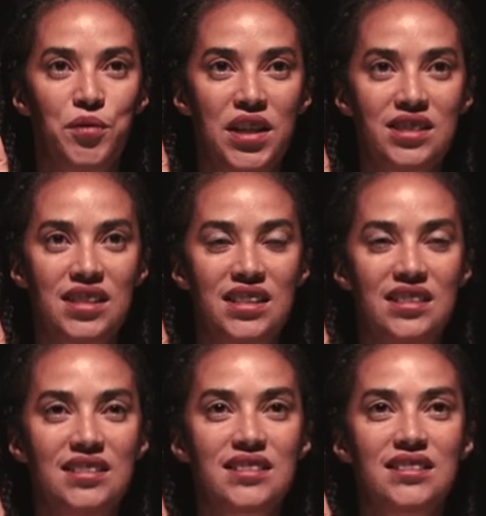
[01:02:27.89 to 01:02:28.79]
which
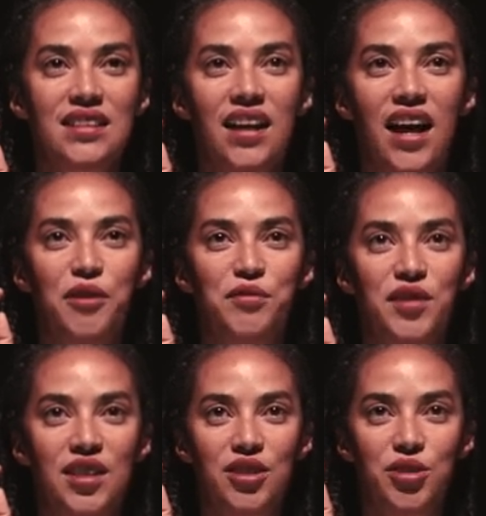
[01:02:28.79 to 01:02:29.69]
is a
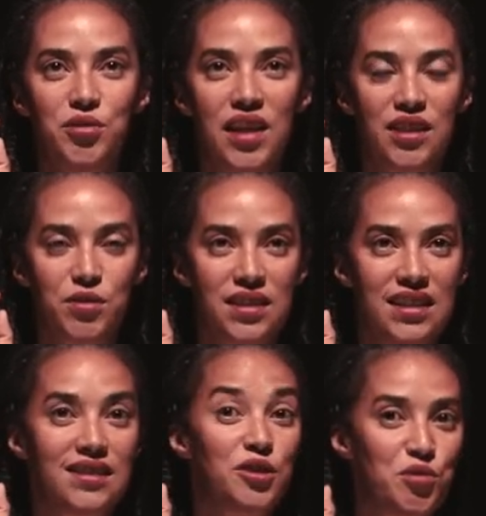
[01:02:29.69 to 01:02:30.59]
video that
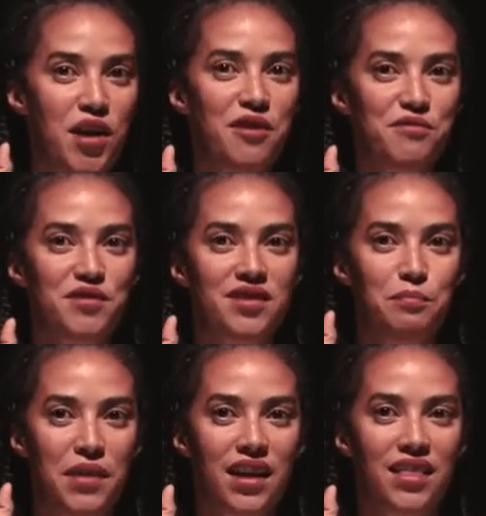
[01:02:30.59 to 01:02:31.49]
is a
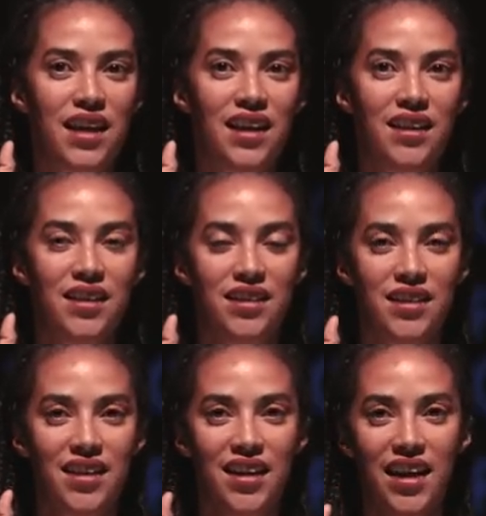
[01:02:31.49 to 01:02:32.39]
draft back then,